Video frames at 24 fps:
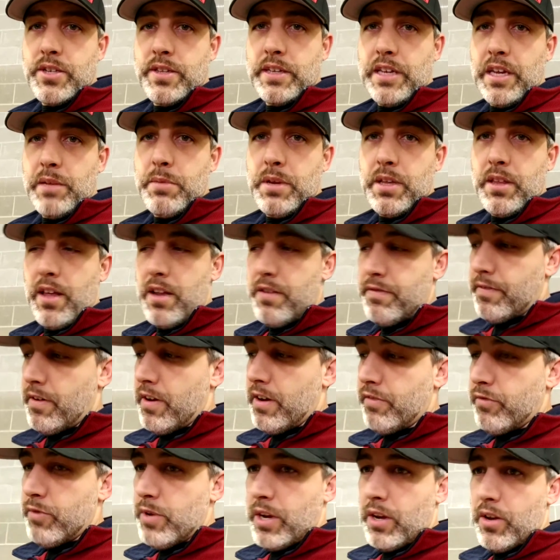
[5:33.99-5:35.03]
I think it'd be a lot of
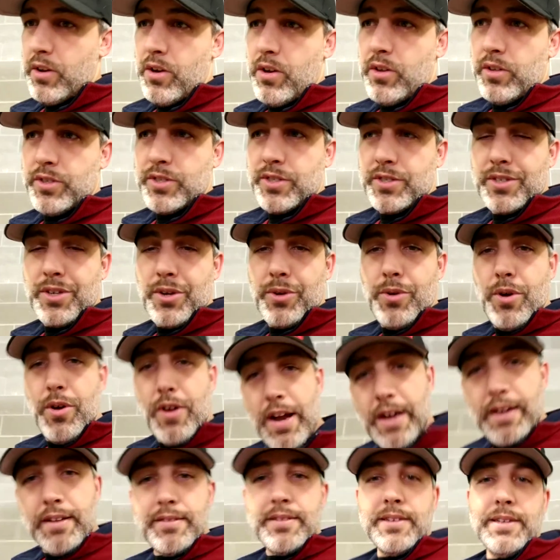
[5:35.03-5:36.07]
fun if we could all just go, all
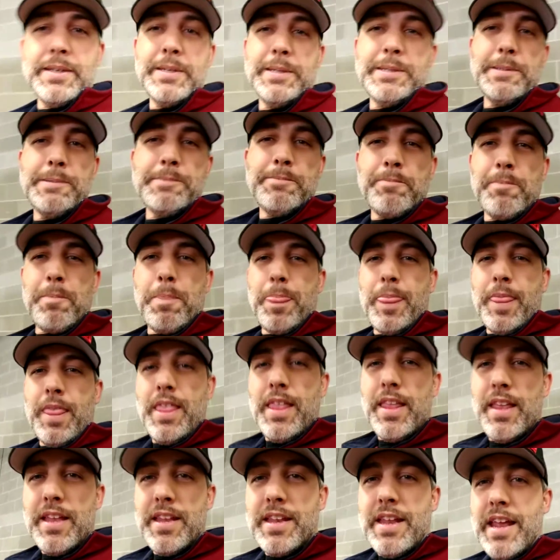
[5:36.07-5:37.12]
right,
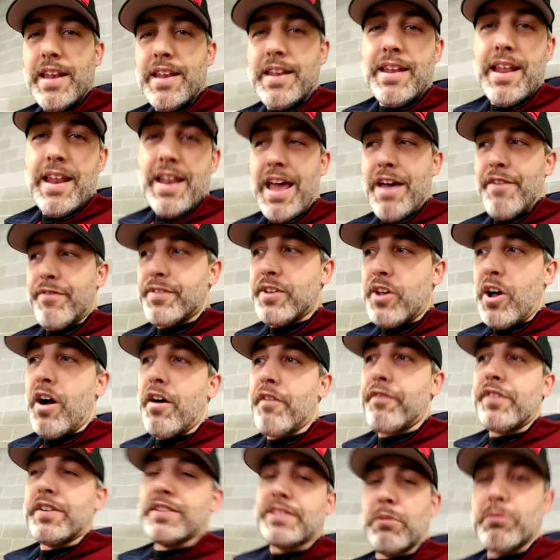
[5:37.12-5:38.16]
and have
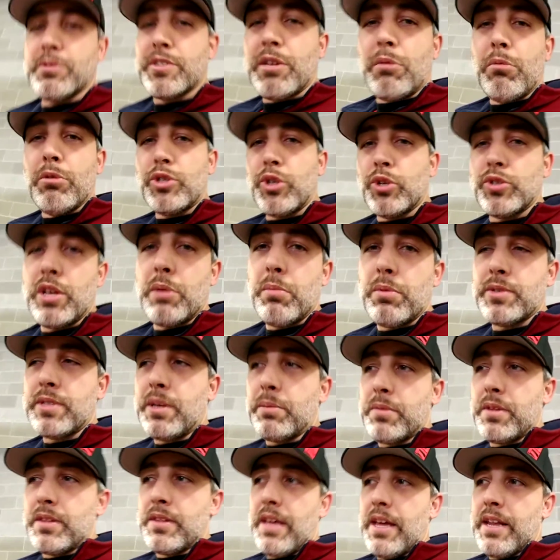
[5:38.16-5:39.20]
confidence that if someone shows up with
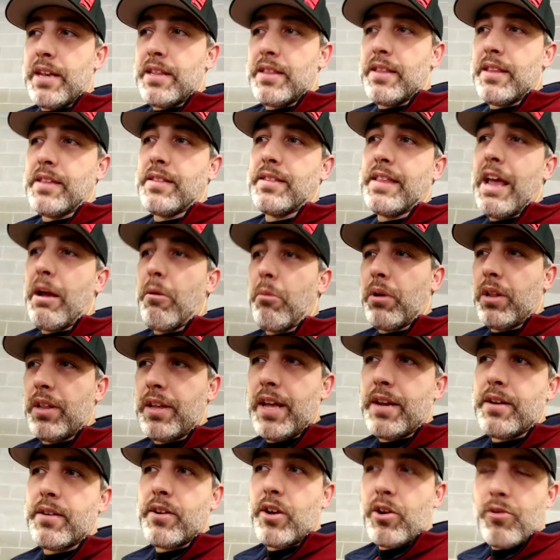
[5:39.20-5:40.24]
something that they were
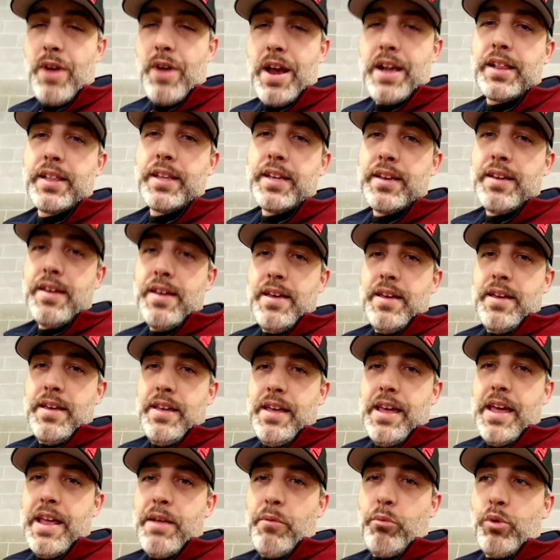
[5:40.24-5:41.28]
led correctly,
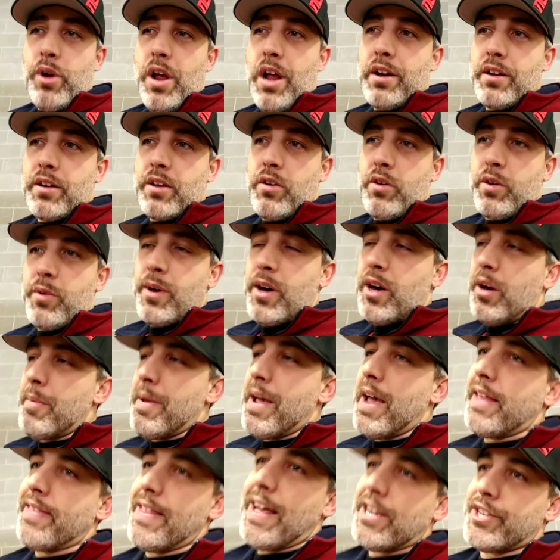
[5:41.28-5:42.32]
and we're not going, oh
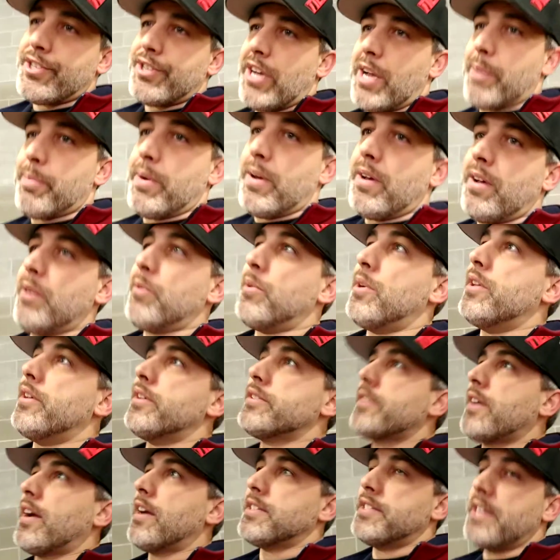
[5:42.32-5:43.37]
man, that shop, huh? Well,
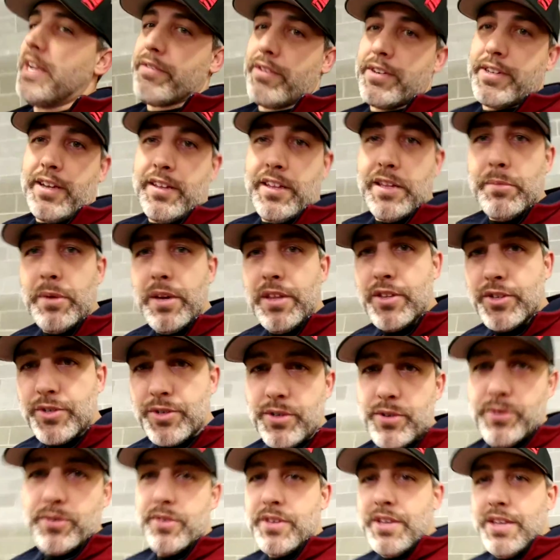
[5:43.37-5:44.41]
those guys never tell anybody the
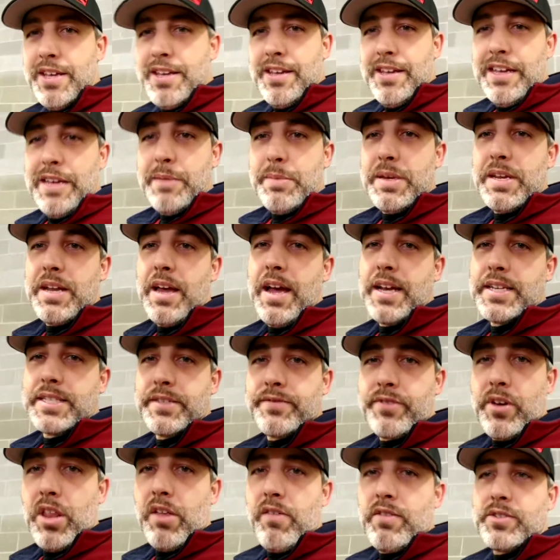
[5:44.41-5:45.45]
truth. It'd be nice
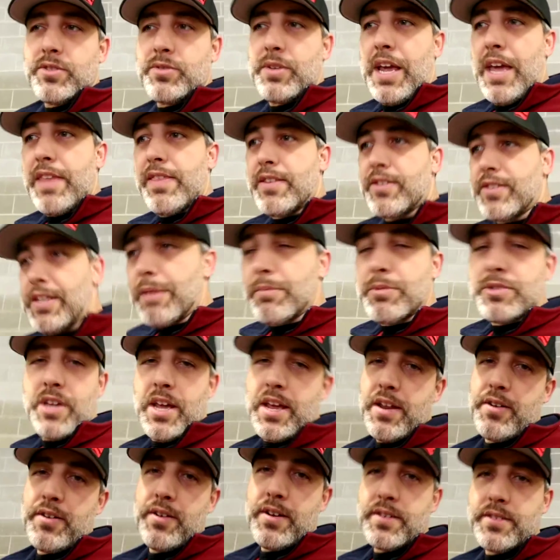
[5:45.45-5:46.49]
if all of us had the same
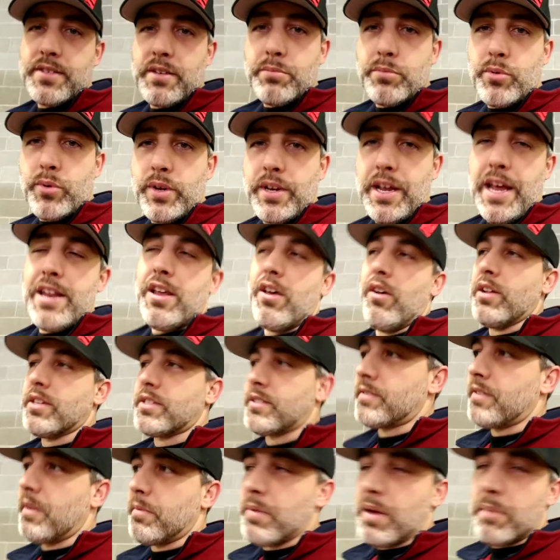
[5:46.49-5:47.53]
standard at some point. I know
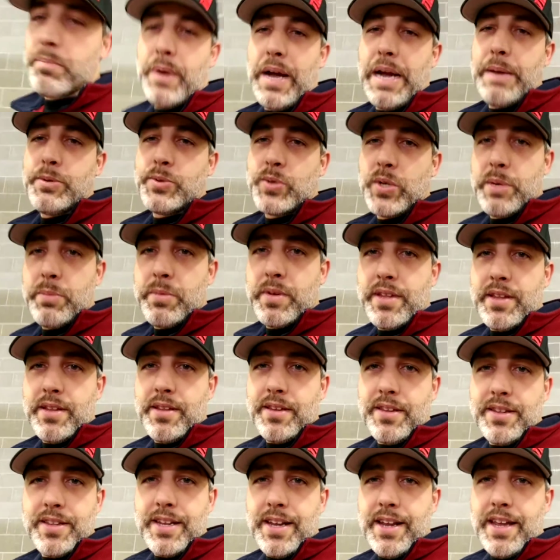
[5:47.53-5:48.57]
it's a pipe dream
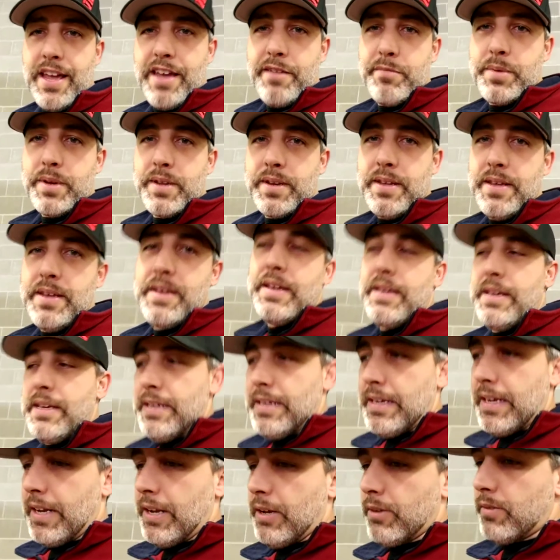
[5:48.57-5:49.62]
that I have, but
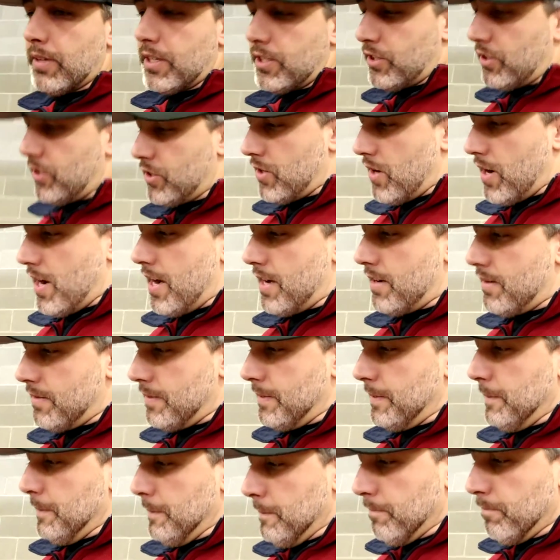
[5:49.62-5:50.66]
you know, let's just try
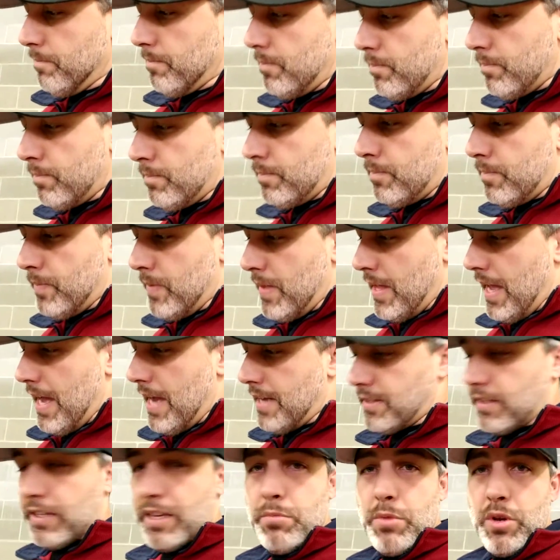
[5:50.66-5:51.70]
and,
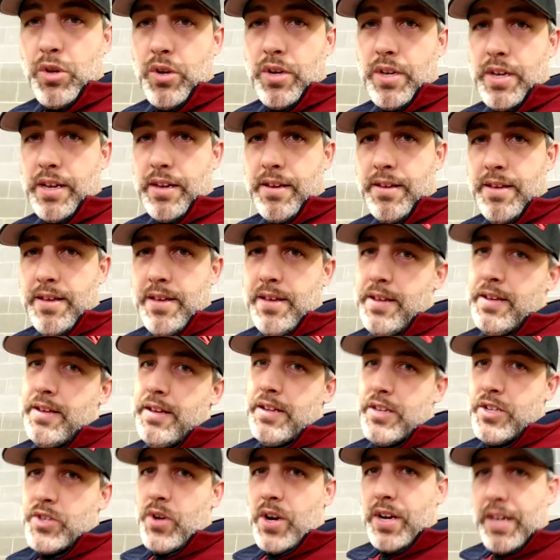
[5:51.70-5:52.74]
as a community,
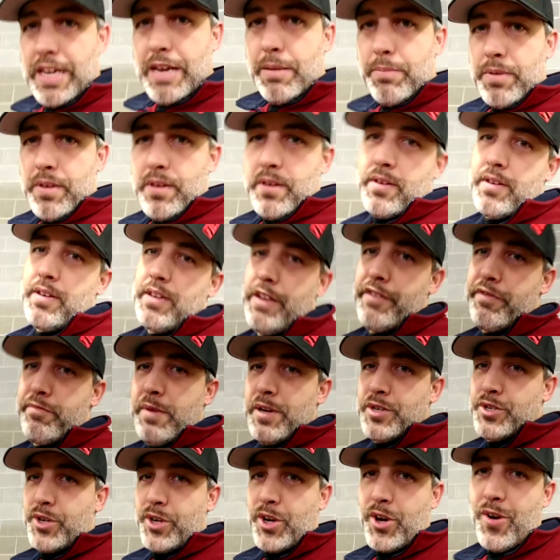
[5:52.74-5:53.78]
try and keep the
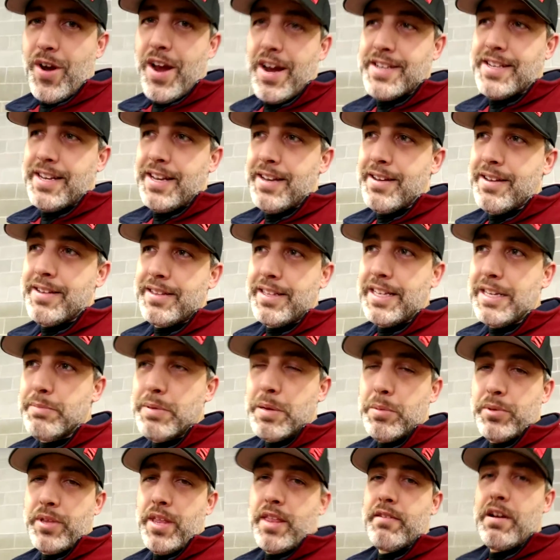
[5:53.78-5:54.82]
information correct and lead
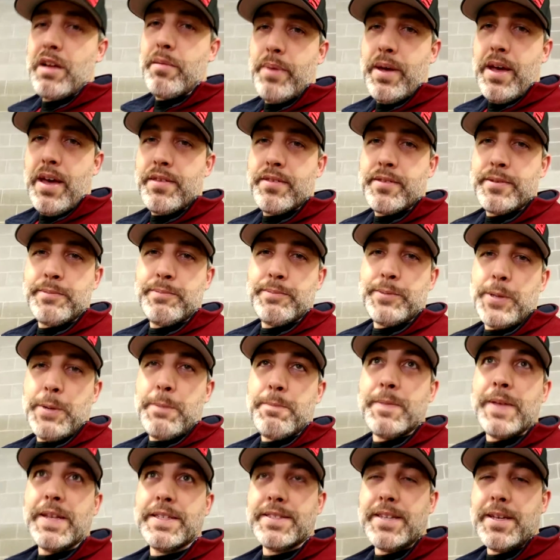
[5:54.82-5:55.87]
people down the right path.
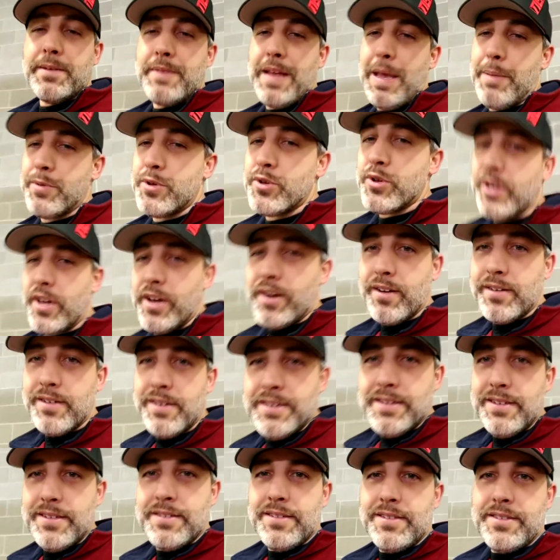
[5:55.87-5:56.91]
So that's it. Happy New Year.
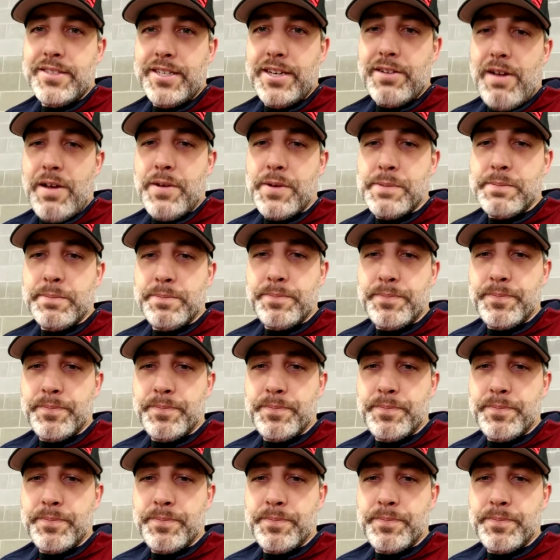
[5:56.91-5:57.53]
See you around.